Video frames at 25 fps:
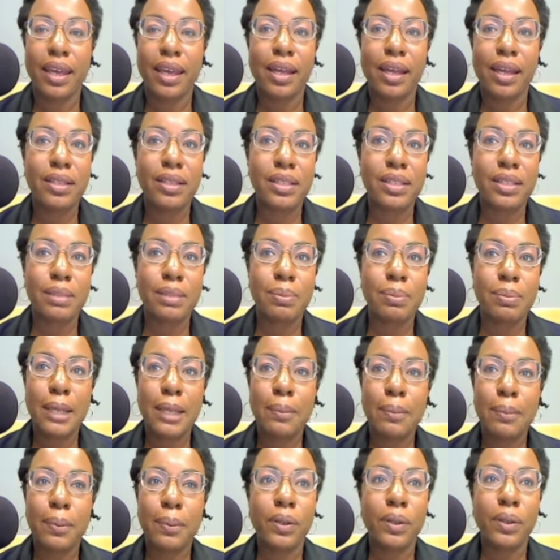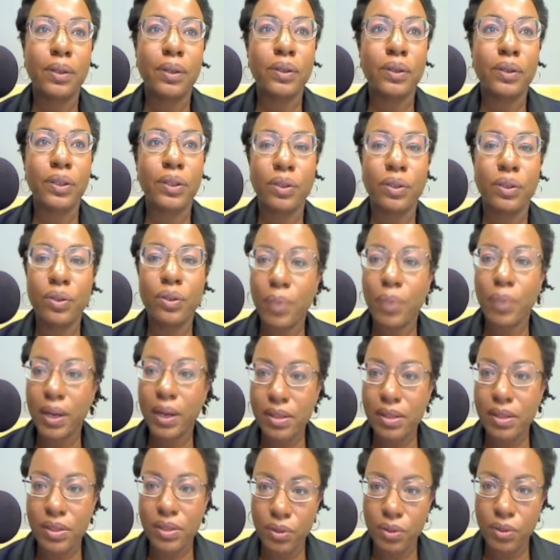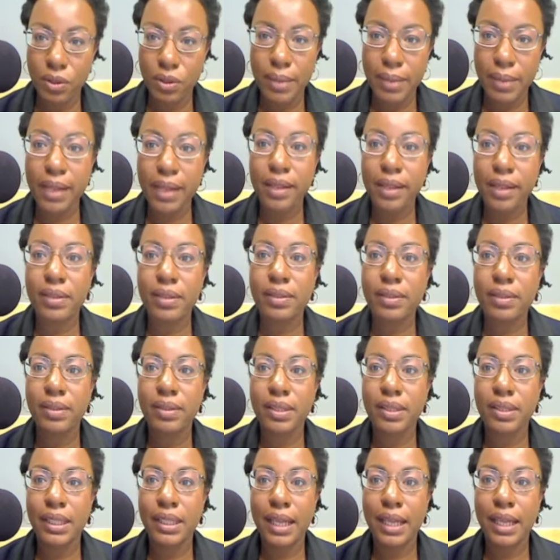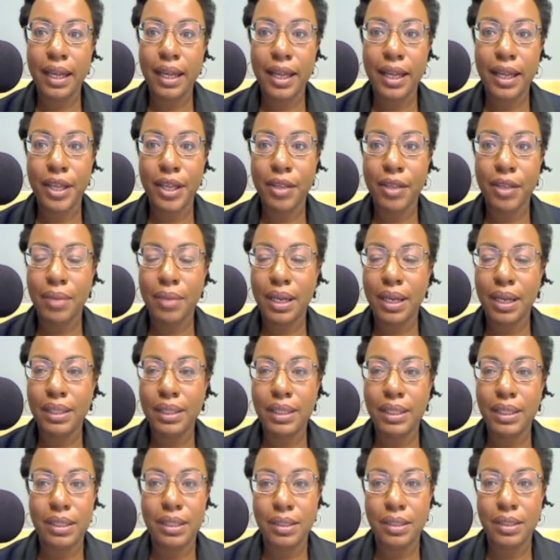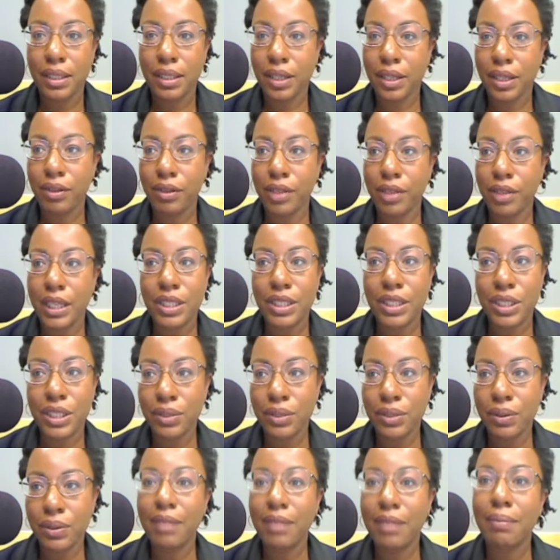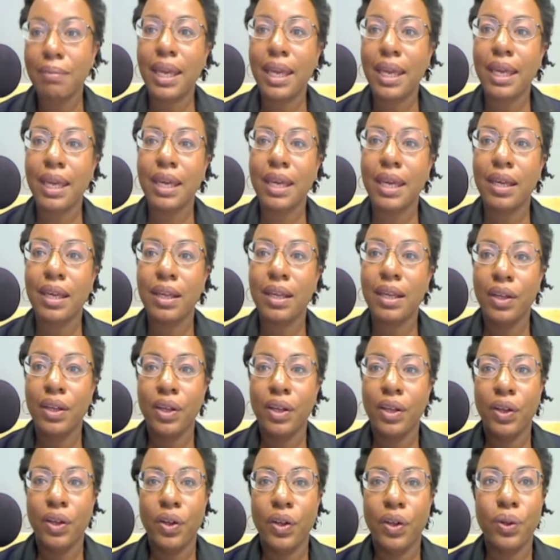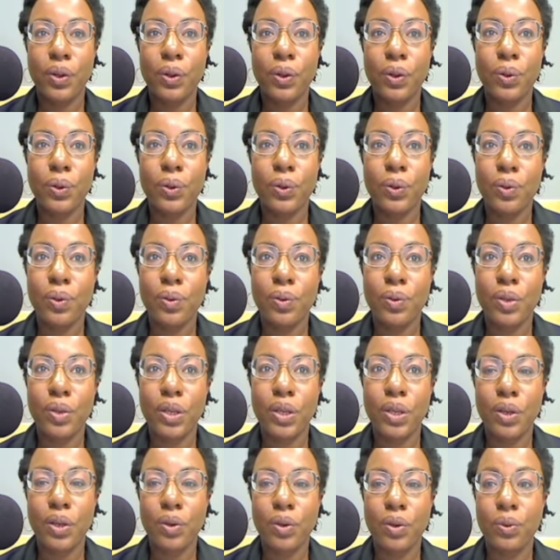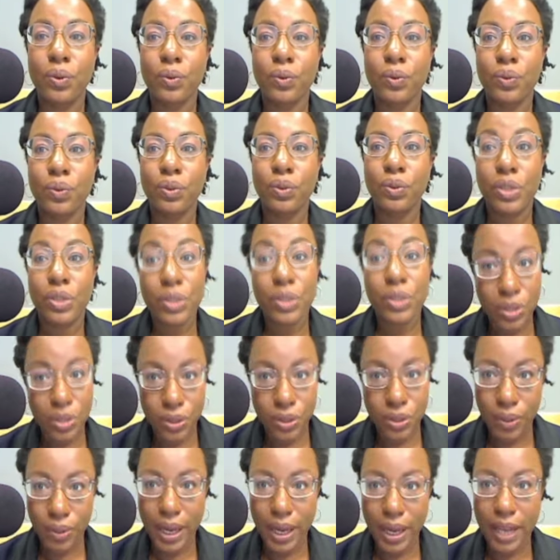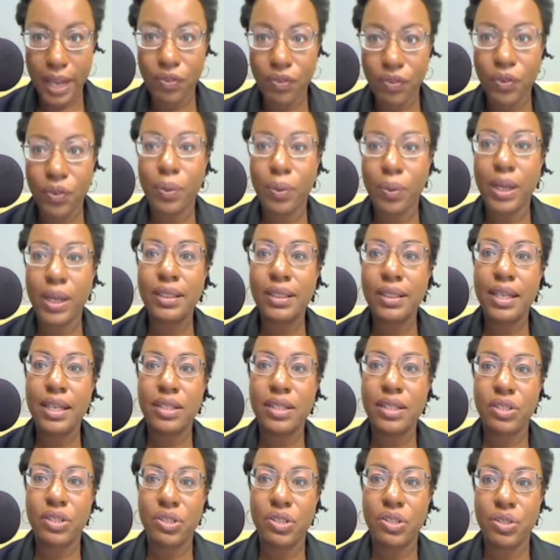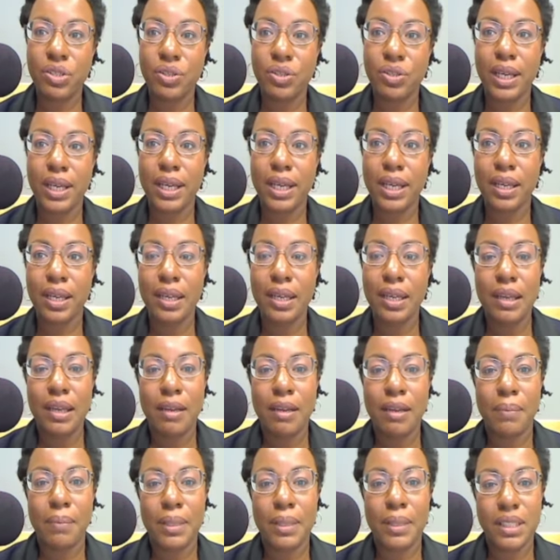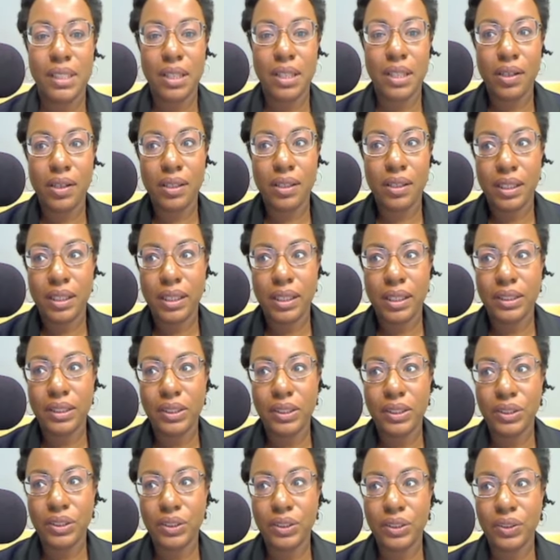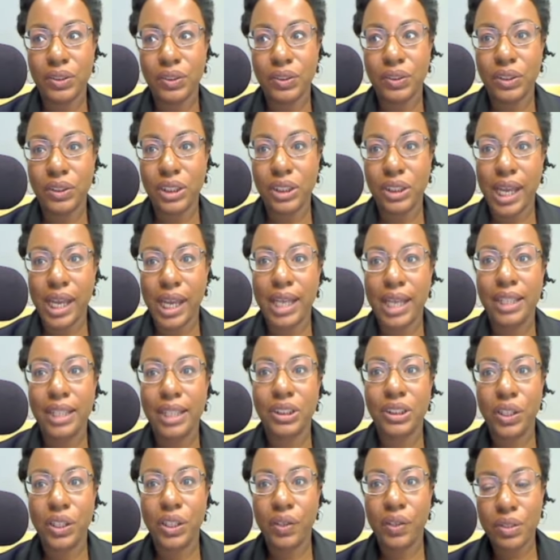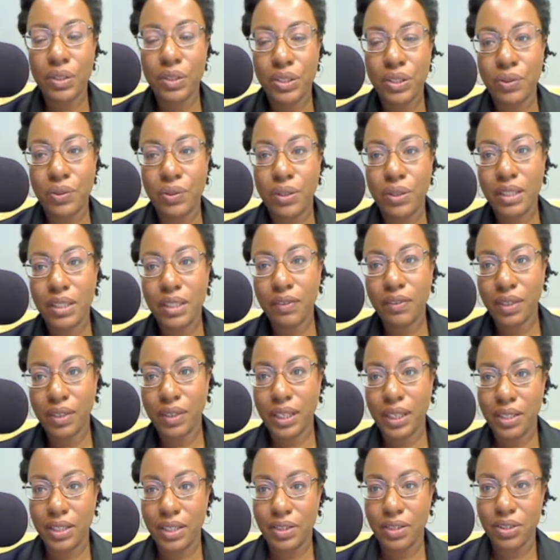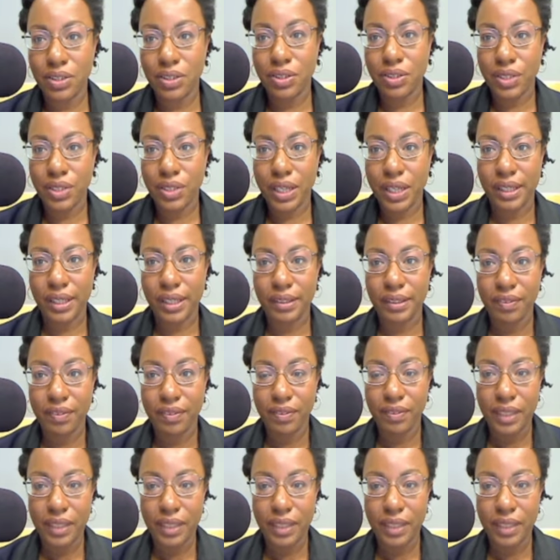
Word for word: it's people, you know, who wear the tool belts, um, it's, you know, it's you and me who, you know, used to write for one industry but saw a need to change and go into a different industry.